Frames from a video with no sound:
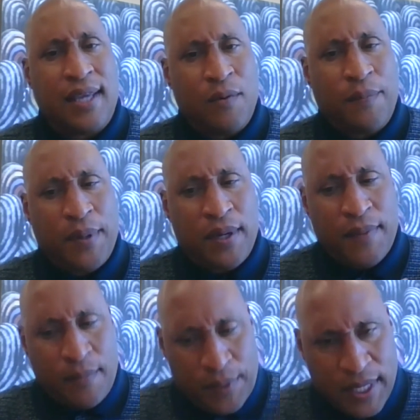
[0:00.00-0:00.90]
we put them
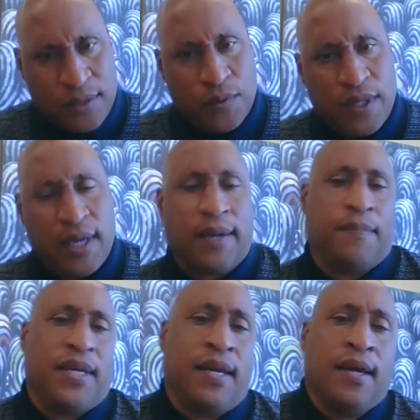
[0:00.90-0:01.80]
in a place where they can
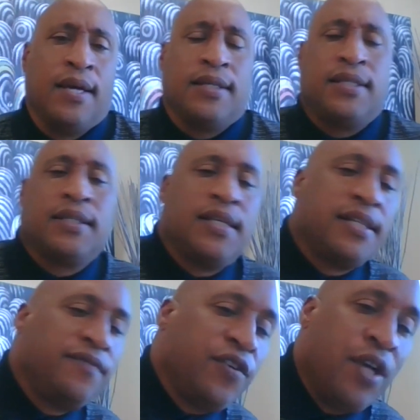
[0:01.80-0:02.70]
be
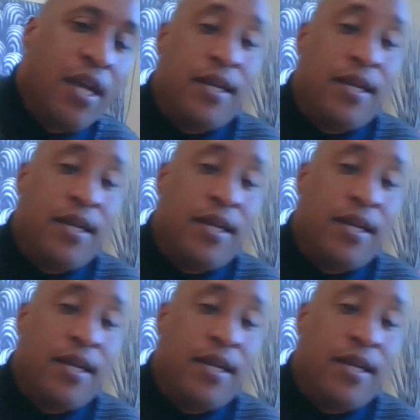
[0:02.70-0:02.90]
successful.